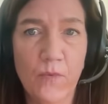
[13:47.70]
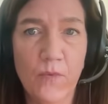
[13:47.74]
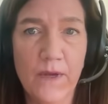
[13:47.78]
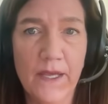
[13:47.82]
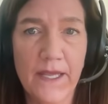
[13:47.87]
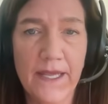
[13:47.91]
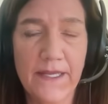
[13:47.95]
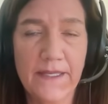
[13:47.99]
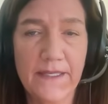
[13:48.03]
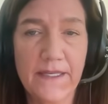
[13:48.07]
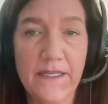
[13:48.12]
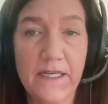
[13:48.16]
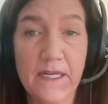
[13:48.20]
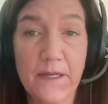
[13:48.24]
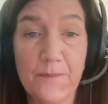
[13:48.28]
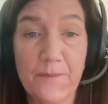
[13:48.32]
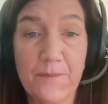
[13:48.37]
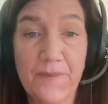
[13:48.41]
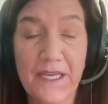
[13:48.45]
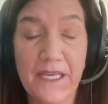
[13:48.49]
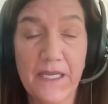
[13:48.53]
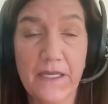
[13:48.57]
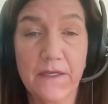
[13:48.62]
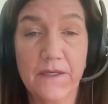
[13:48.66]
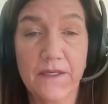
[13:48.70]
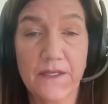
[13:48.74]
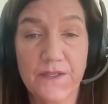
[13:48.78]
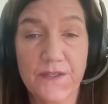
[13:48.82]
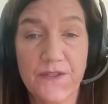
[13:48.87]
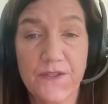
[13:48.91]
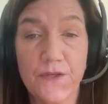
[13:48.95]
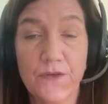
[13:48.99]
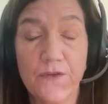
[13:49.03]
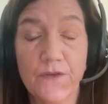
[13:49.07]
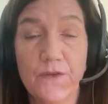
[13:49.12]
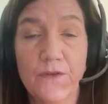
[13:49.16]
ended up being
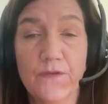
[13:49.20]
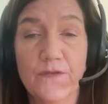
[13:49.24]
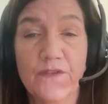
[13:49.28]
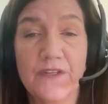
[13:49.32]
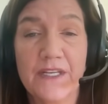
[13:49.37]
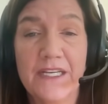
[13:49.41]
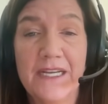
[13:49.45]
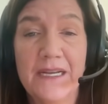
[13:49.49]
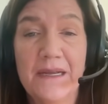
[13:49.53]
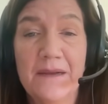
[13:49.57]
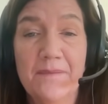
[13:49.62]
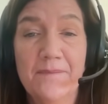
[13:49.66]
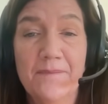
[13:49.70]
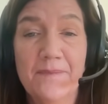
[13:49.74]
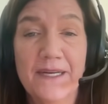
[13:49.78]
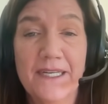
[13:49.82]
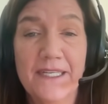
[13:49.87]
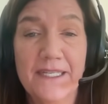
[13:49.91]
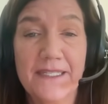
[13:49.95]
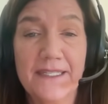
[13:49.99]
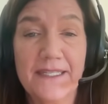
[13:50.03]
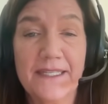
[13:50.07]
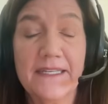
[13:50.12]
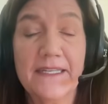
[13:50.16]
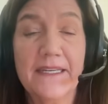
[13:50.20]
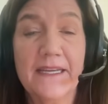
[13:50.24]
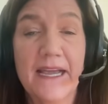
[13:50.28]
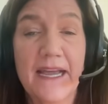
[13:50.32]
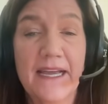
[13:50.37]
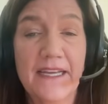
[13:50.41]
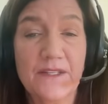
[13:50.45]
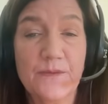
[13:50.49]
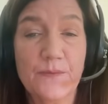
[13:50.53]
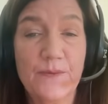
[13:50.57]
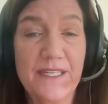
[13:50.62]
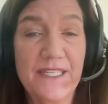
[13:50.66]
conserved. But
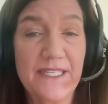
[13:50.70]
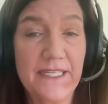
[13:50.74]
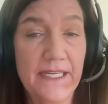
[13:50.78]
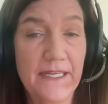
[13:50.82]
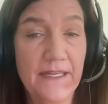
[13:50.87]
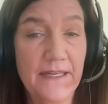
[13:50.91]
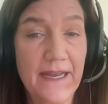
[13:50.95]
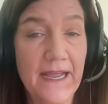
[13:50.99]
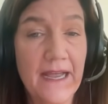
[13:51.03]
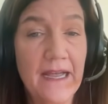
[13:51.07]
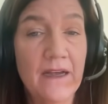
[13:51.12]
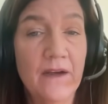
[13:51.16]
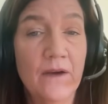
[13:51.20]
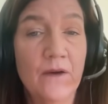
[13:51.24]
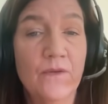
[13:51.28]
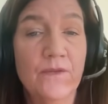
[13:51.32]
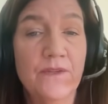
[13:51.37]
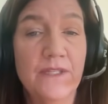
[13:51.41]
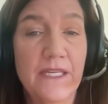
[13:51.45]
as we see now,